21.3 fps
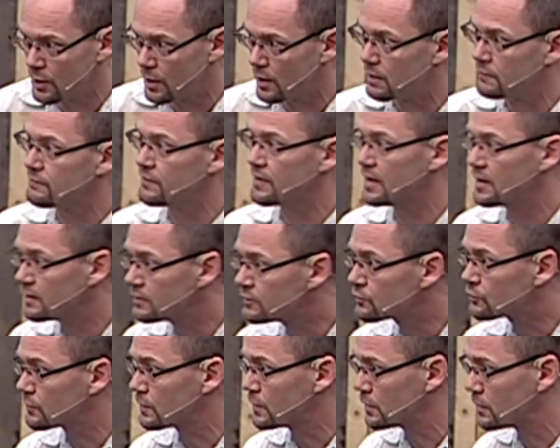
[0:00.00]
of
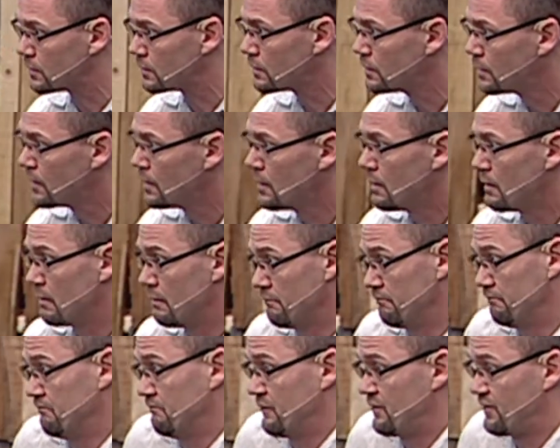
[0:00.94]
Israel,
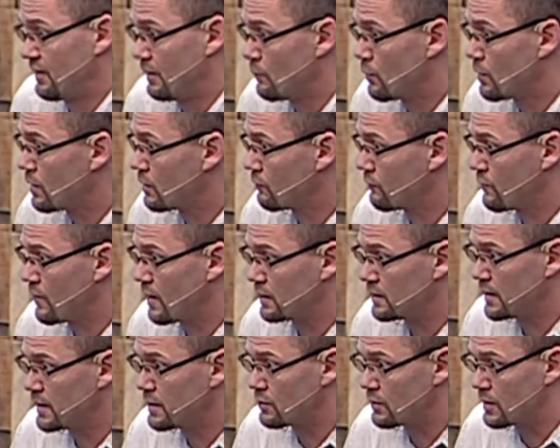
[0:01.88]
somewhat of a great
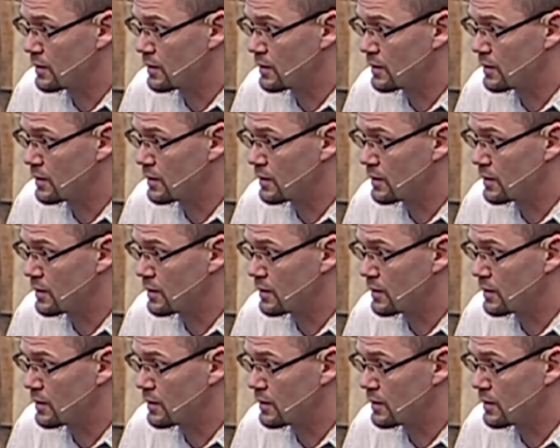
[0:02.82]
leader.